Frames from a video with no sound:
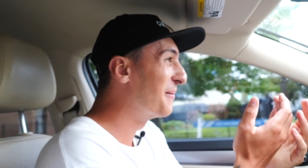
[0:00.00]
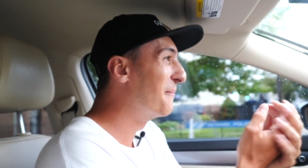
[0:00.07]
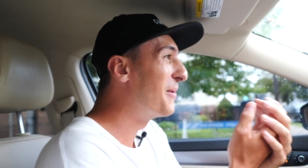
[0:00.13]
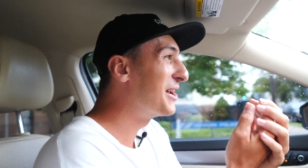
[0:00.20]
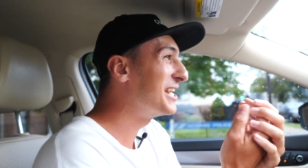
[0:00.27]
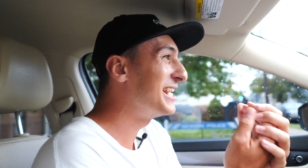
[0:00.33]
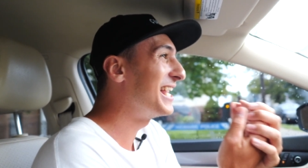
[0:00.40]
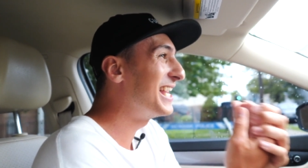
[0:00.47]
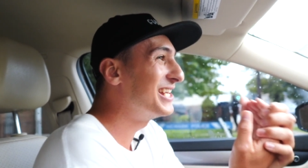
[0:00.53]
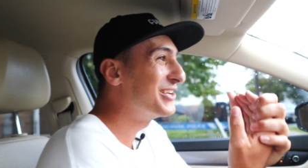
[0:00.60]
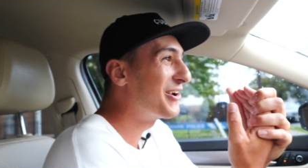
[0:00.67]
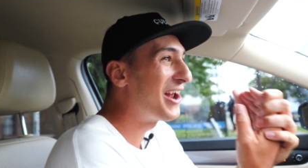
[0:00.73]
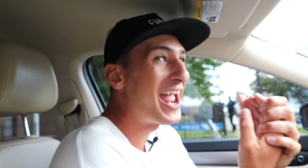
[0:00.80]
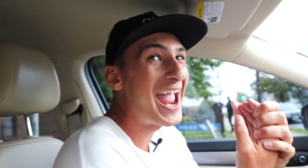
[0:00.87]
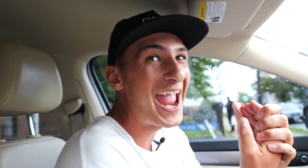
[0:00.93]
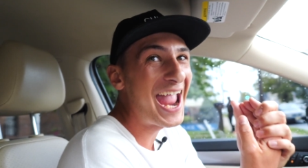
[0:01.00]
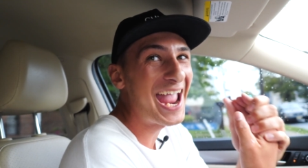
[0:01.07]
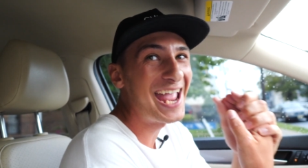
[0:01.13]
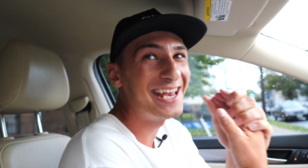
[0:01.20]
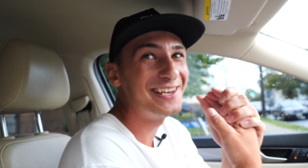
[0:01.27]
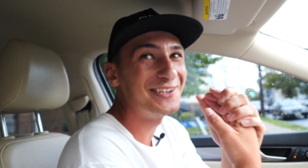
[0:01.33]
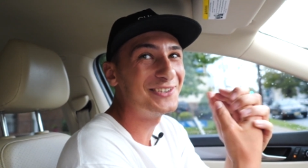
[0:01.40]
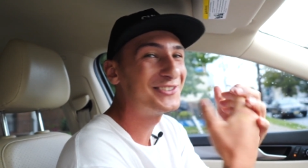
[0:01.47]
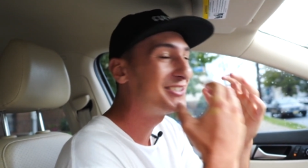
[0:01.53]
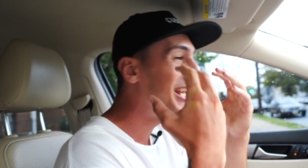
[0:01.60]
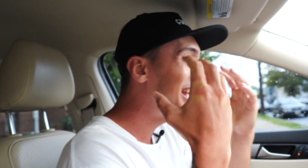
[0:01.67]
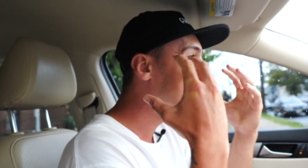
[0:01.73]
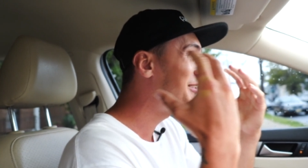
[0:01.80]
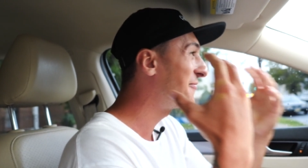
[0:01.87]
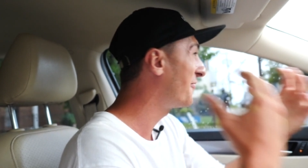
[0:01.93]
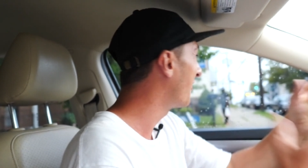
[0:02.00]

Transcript: the money in your hand, you'll change your